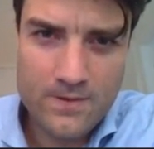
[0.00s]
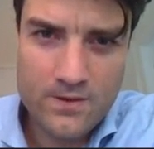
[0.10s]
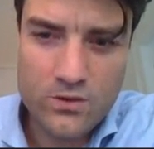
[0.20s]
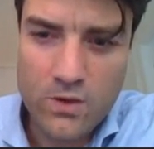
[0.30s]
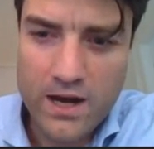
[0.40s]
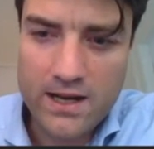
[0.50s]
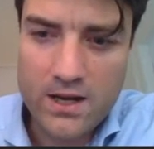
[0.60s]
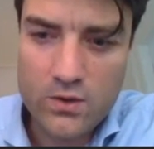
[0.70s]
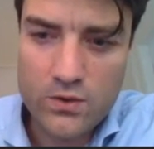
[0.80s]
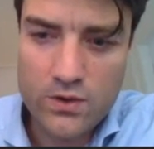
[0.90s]
So right
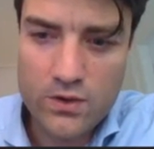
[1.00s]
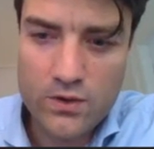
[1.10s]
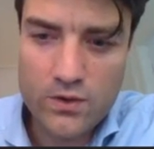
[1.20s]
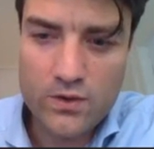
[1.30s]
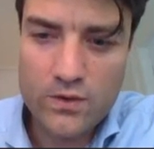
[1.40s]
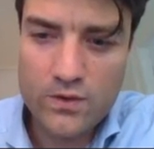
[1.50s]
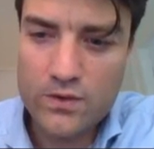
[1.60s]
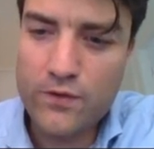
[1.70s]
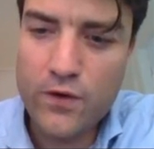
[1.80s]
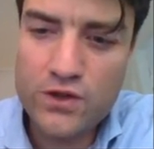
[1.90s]
now
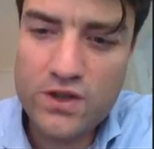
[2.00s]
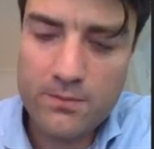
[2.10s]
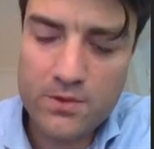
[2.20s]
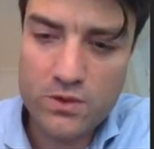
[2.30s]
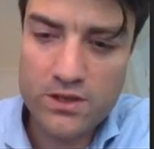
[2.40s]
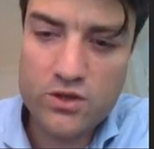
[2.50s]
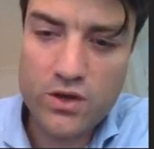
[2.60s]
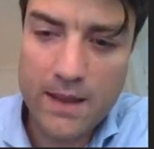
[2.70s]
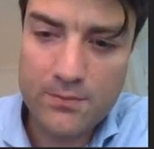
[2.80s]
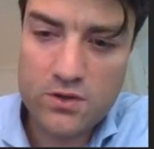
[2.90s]
the first step is really to
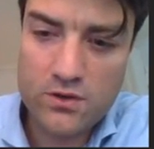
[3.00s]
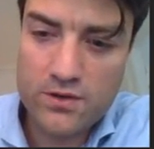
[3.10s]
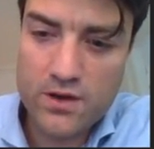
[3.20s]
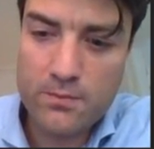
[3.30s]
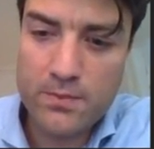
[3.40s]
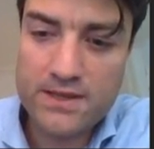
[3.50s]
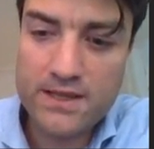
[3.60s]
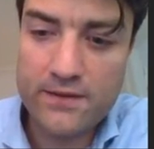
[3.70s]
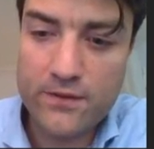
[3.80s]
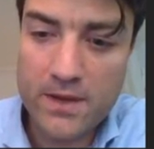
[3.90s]
capture their
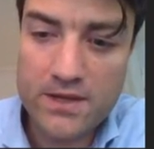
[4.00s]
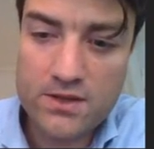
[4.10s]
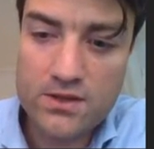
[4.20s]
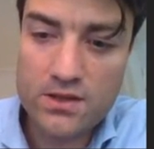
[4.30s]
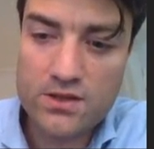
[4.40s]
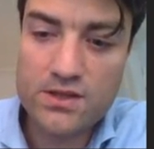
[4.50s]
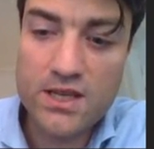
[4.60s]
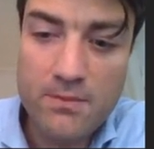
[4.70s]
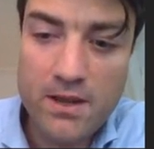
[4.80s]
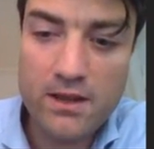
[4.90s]
basic information, such
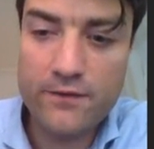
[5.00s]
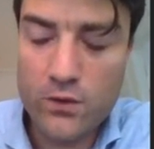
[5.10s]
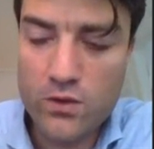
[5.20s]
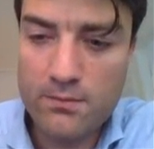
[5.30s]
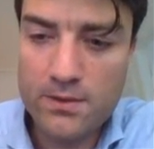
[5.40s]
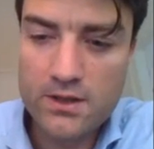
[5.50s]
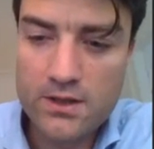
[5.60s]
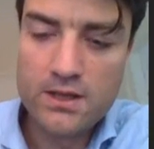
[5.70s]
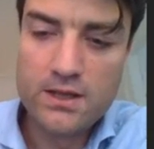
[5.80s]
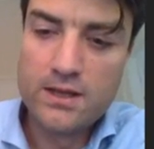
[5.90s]
as email and phone number,
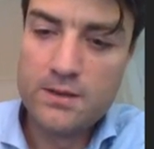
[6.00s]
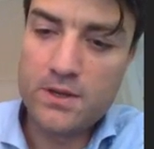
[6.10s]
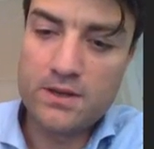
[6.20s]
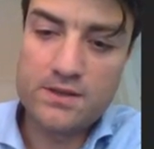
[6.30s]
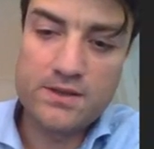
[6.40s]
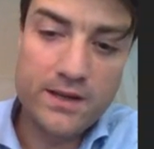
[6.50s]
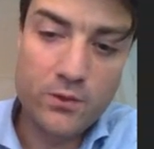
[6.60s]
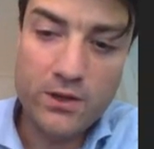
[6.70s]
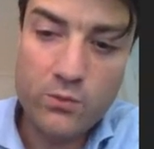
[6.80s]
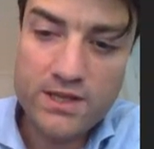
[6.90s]
because then
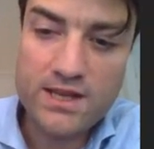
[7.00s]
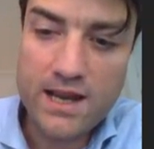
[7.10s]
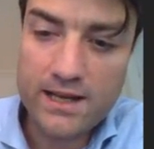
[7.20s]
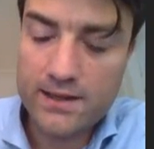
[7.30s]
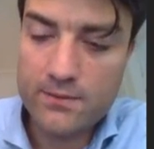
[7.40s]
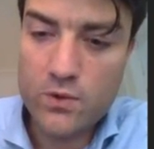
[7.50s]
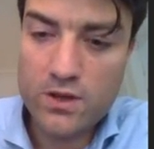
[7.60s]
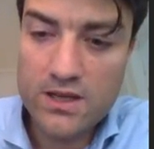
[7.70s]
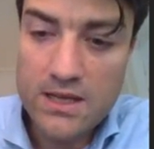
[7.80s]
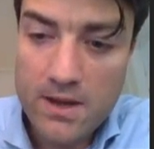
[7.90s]
we can retarget them with
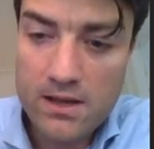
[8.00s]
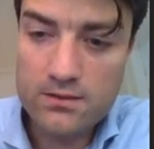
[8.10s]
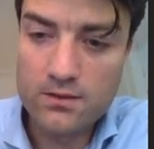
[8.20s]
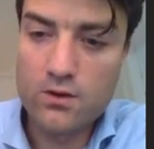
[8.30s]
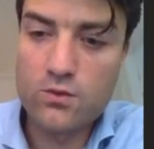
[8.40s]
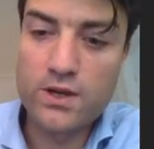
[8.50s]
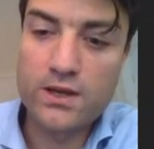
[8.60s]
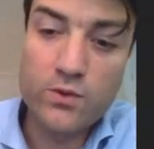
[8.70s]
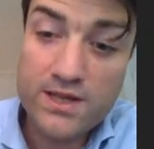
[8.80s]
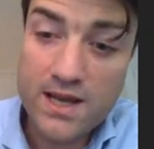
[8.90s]
an email, or we
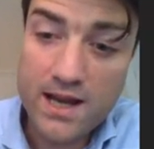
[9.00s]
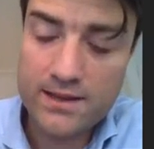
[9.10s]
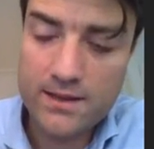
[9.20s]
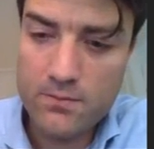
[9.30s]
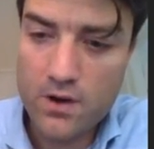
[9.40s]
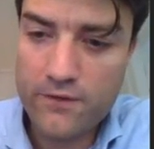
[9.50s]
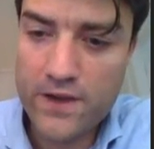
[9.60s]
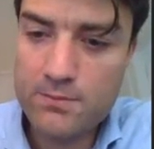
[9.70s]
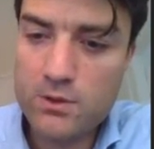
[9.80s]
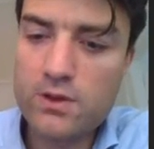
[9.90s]
can retarget them on
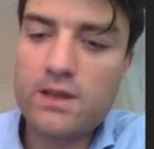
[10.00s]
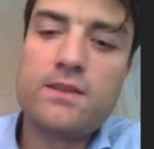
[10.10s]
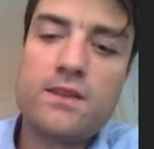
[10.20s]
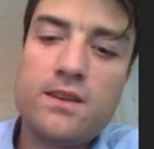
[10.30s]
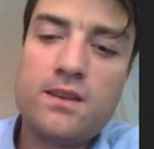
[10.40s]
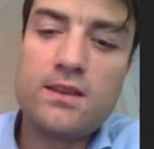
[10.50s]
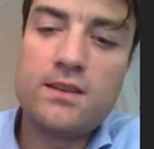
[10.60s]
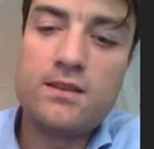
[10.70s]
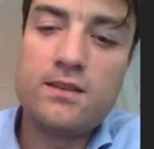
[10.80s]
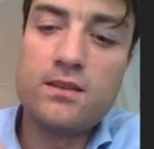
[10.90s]
Facebook and they
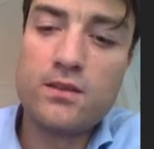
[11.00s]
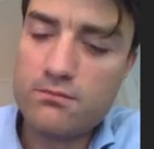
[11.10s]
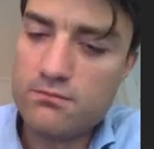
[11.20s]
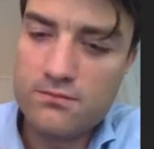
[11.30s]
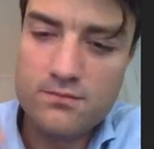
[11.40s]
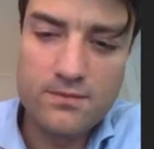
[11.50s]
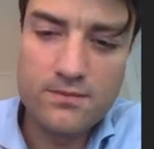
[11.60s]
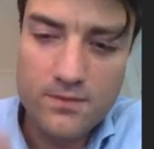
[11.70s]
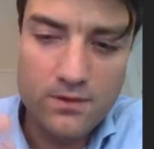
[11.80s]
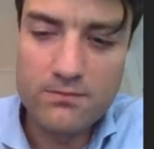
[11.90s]
can
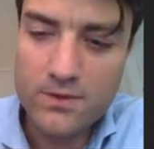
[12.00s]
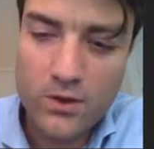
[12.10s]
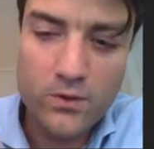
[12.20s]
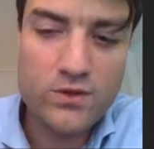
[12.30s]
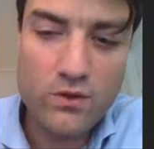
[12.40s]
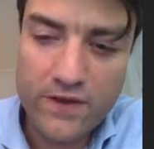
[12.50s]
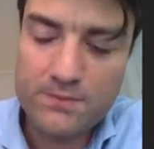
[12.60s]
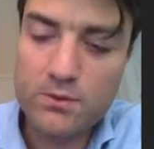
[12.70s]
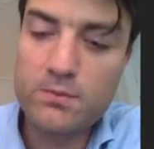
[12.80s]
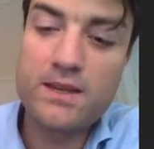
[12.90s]
go into a
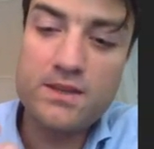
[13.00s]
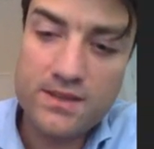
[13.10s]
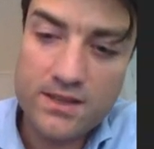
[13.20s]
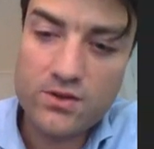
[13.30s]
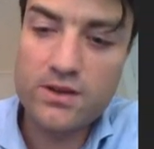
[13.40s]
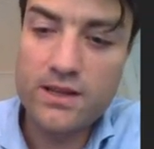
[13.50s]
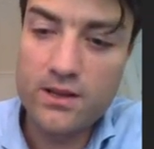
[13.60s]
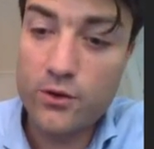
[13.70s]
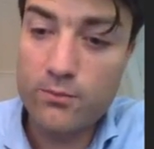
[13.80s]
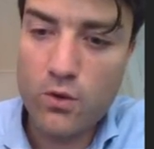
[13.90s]
Facebook page, etc.,
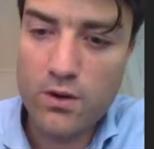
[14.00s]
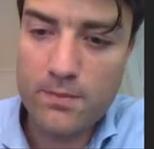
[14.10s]
and learn more